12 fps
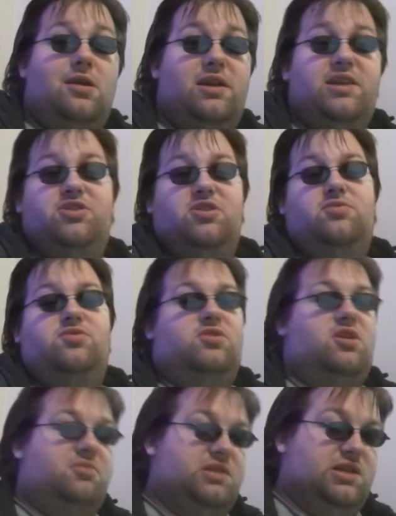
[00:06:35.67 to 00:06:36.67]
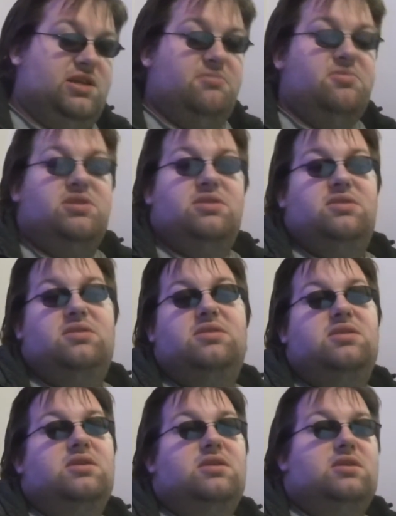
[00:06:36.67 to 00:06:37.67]
and he shoots her a couple times,
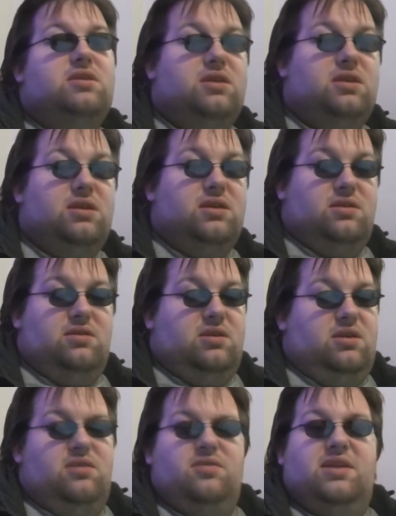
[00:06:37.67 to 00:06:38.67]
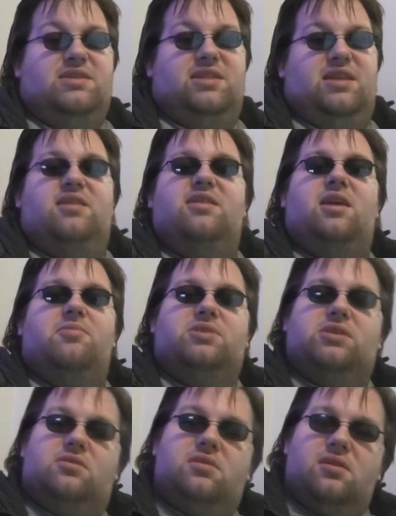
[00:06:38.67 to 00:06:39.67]
and that's the end of the episode.